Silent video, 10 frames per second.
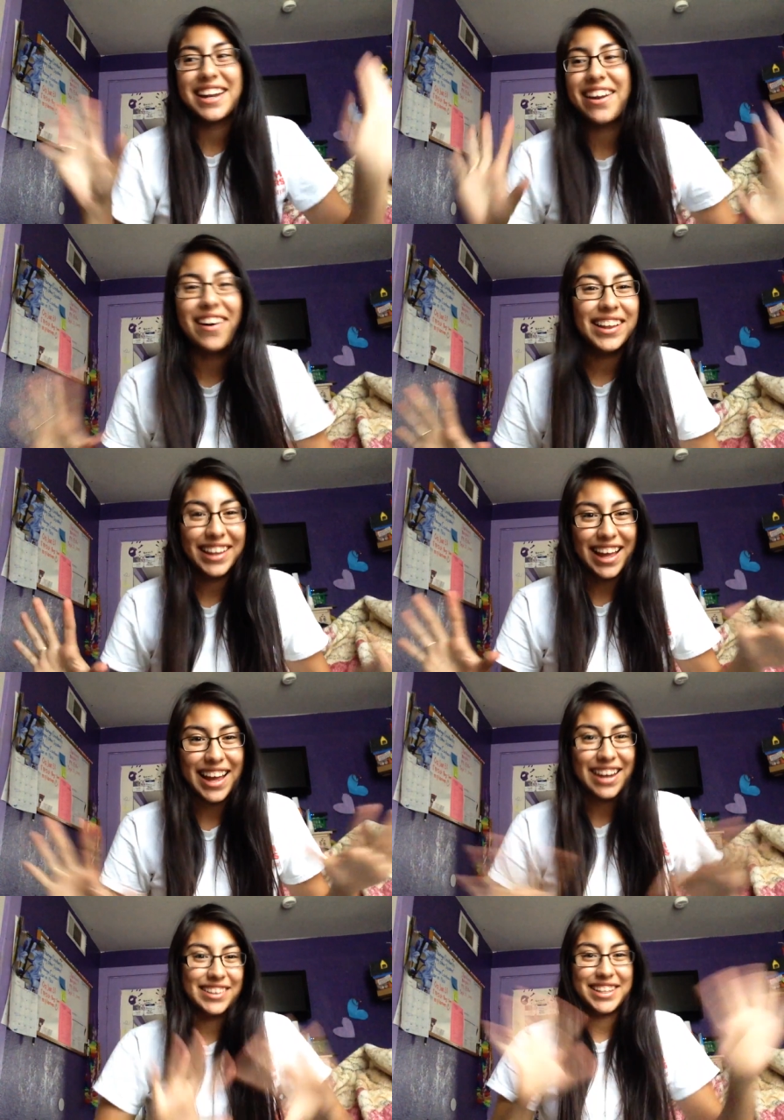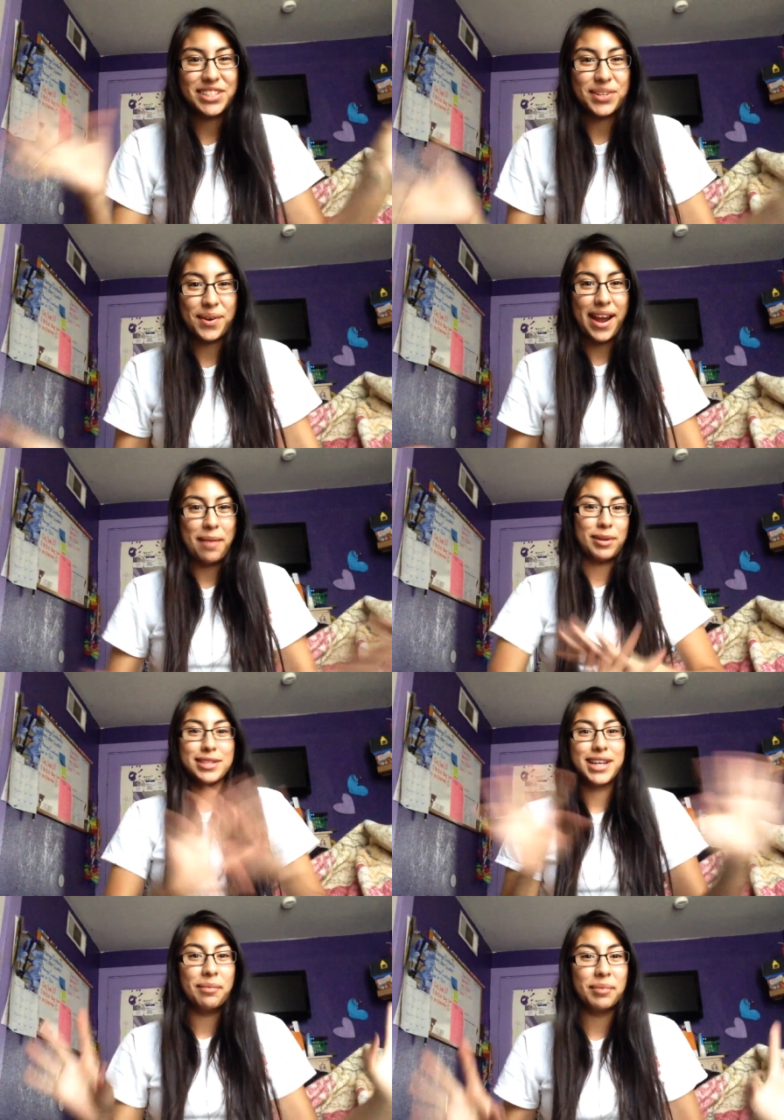it online, on Instagram, on
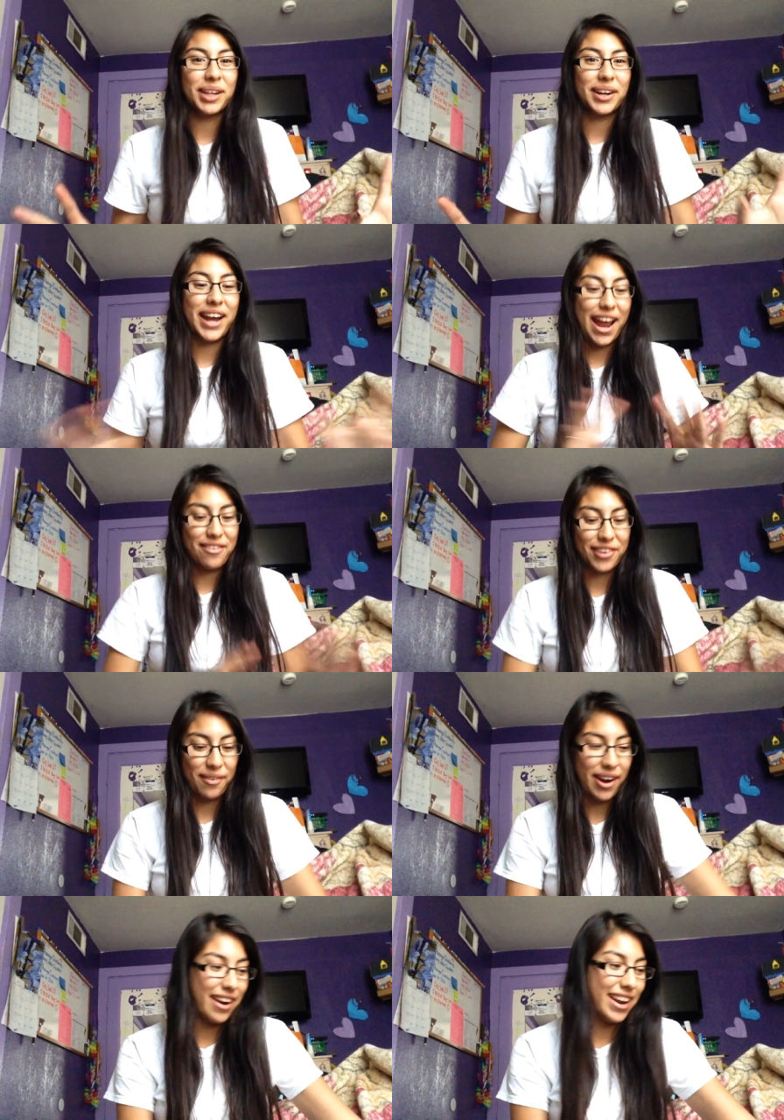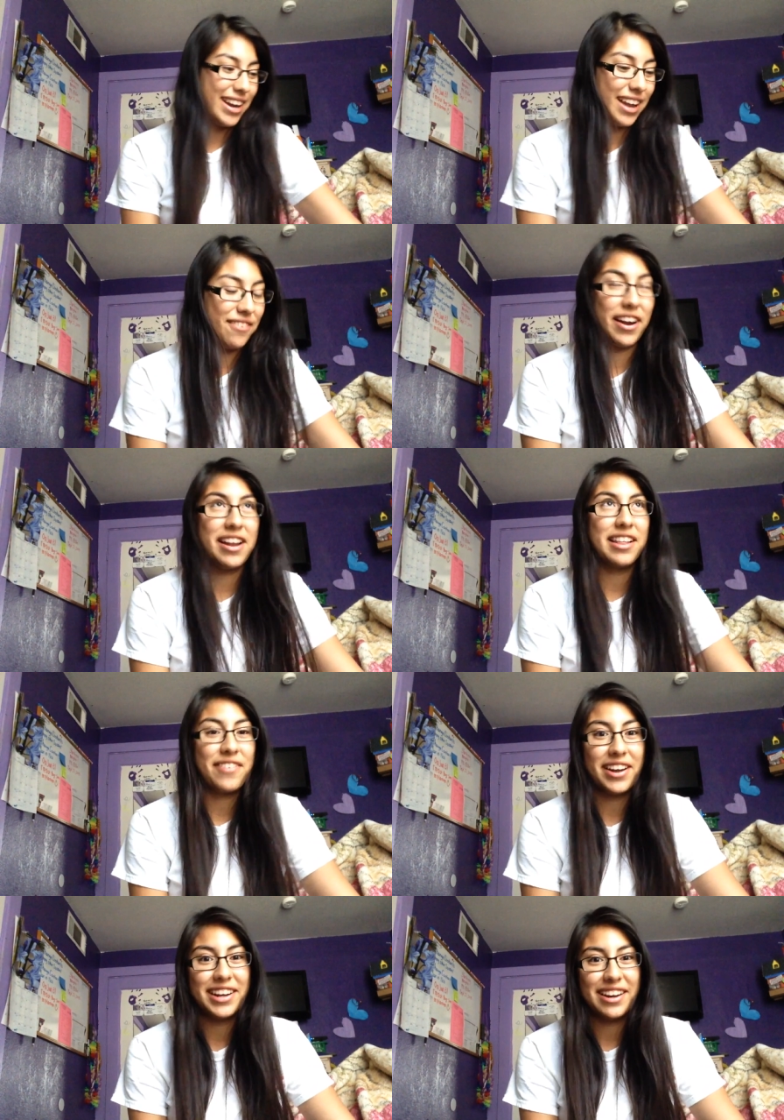Tumblr, everywhere. And I finally
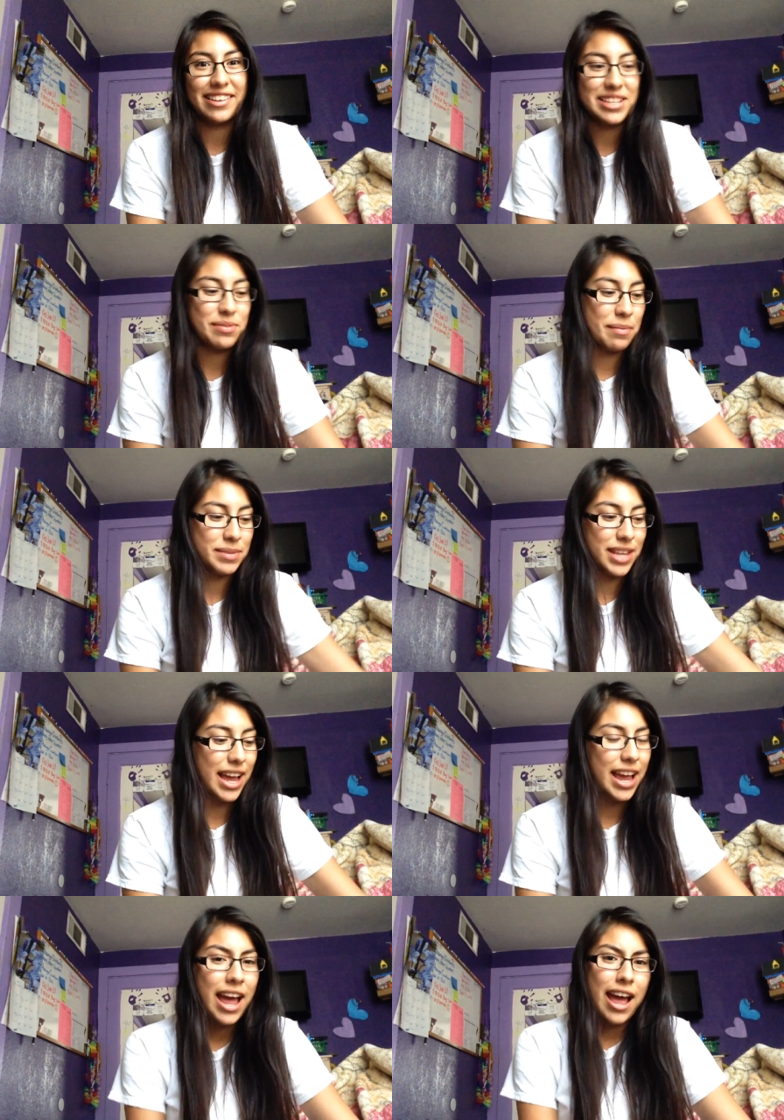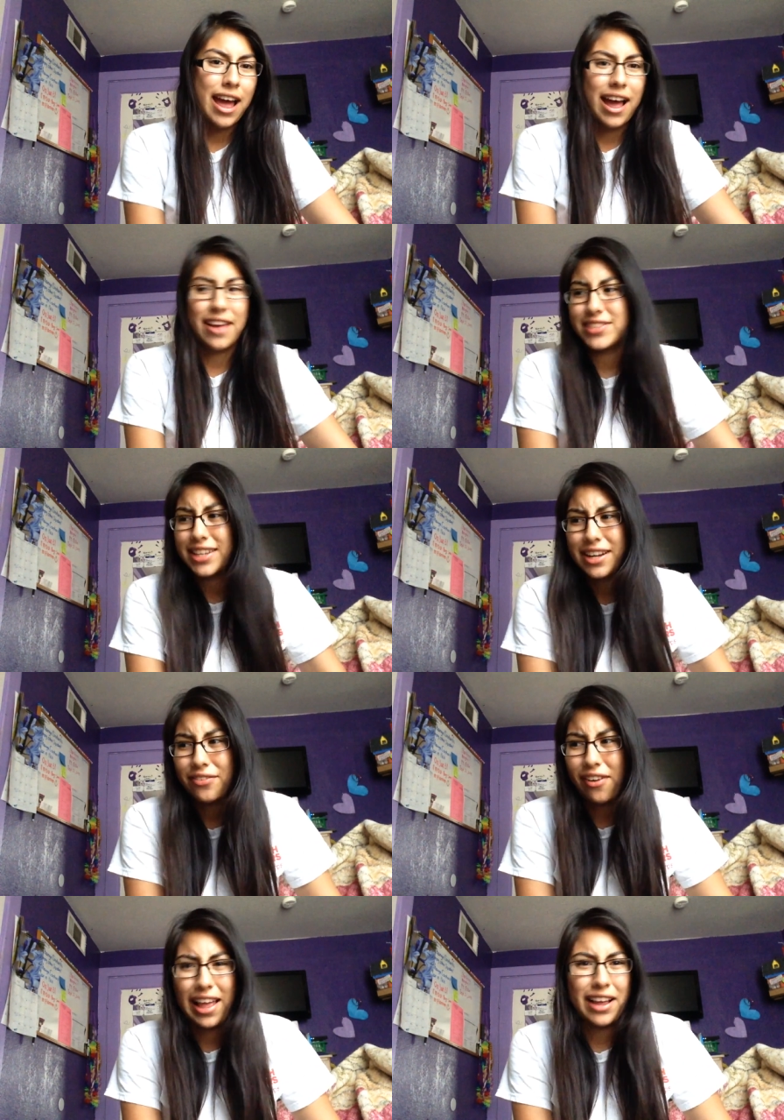found it on this website. I've seen it
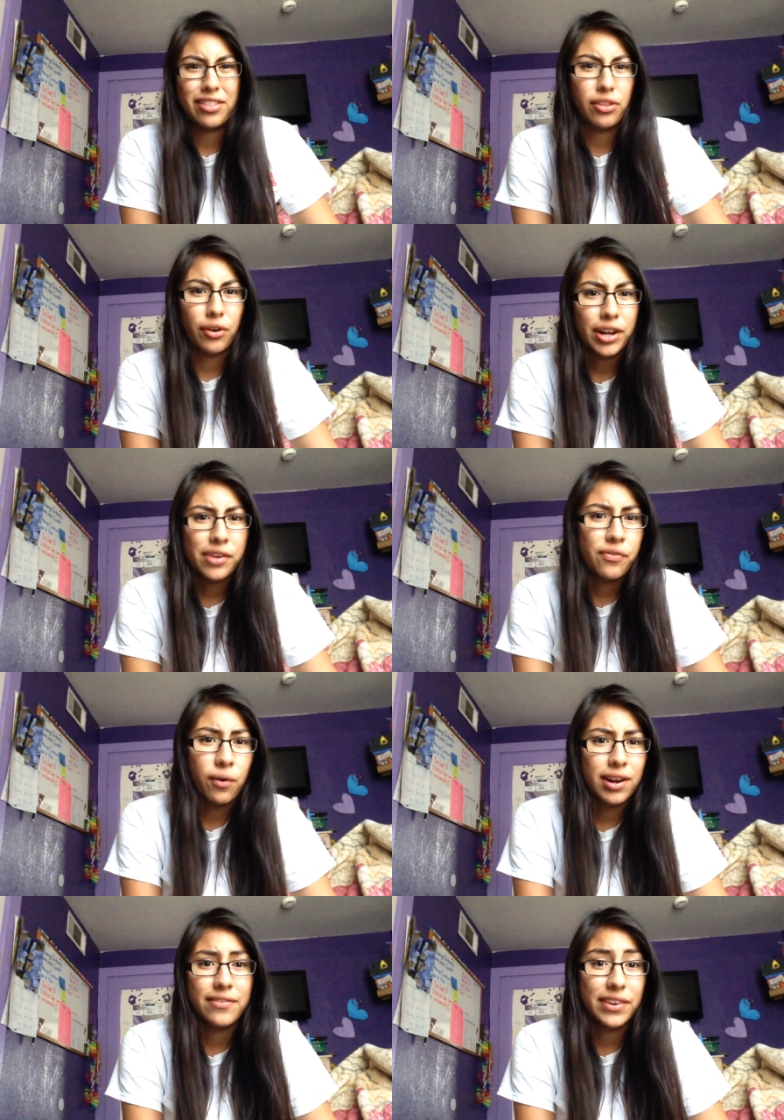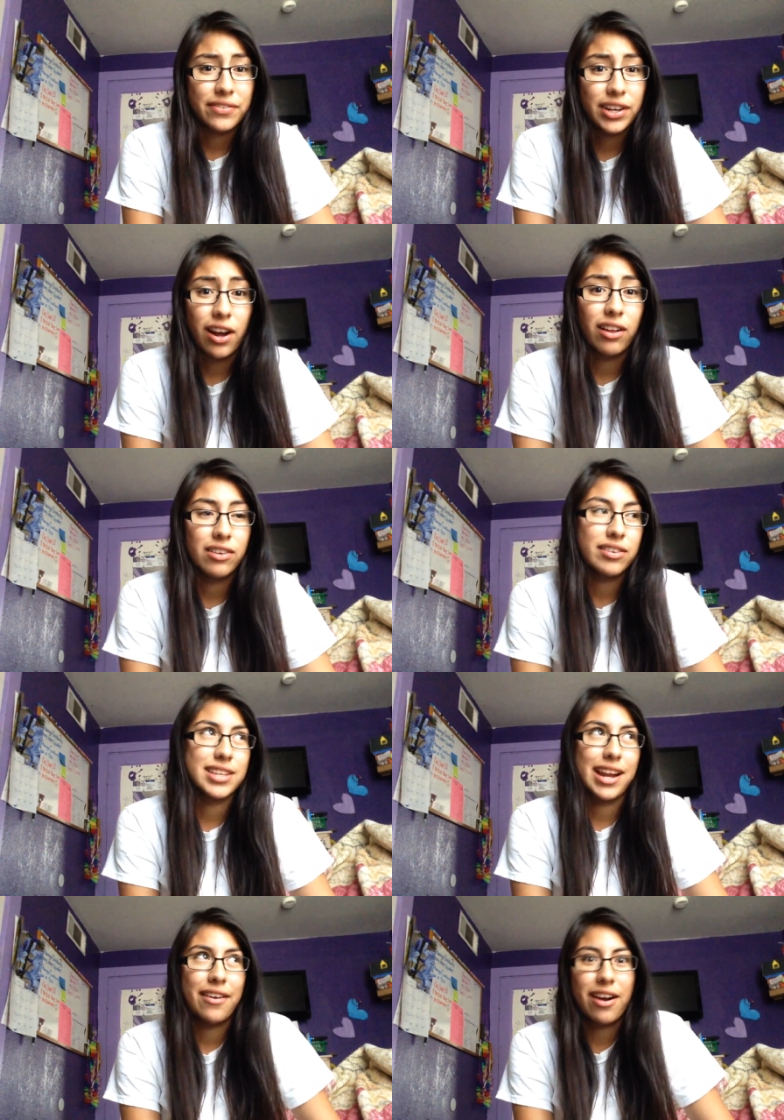for like 30, 40, 50 dollars
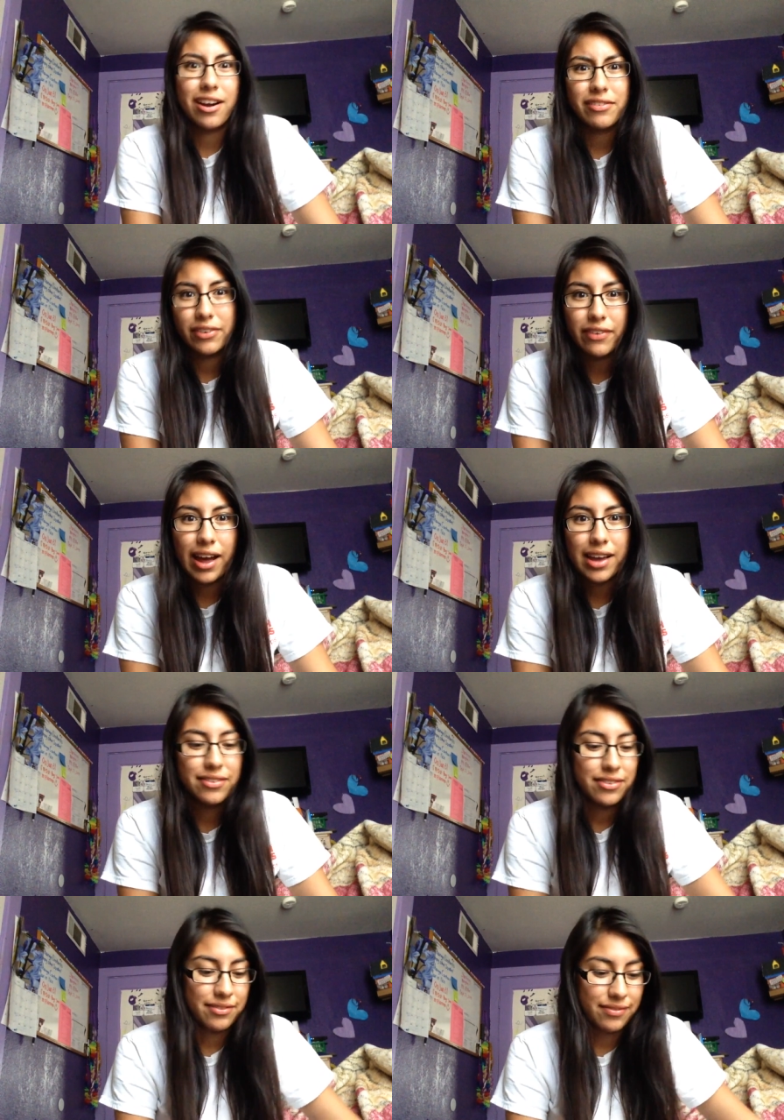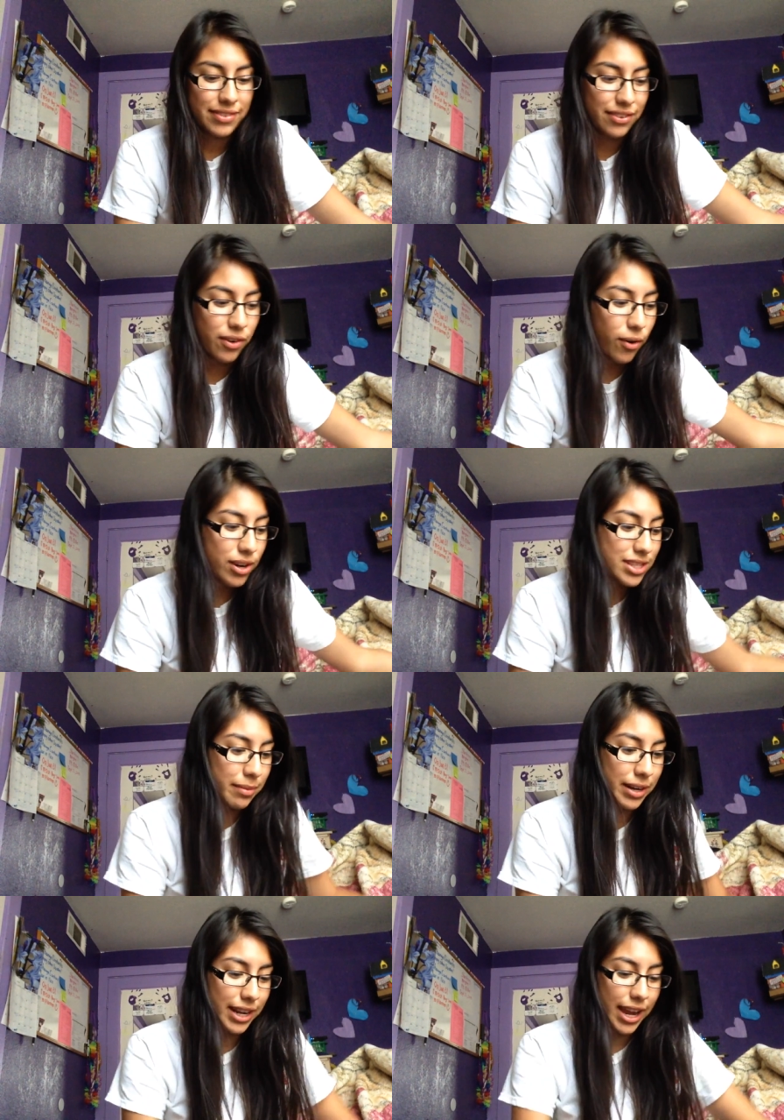and I got it for five. Of course I'm
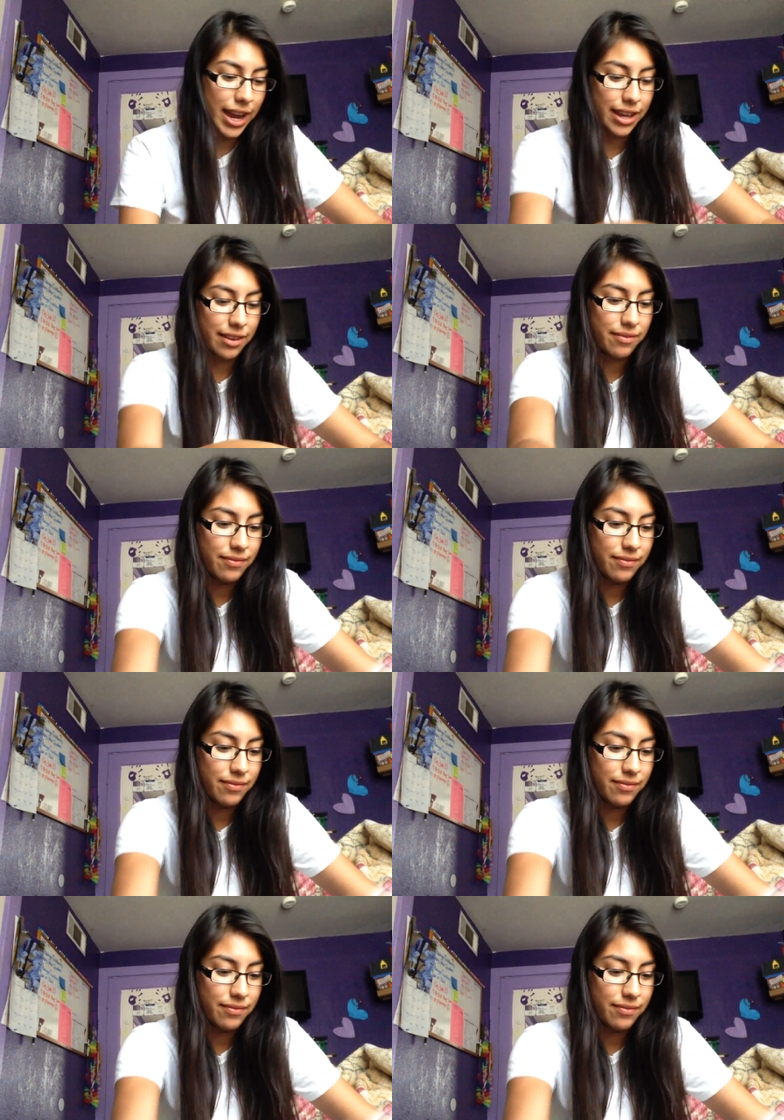gonna get it.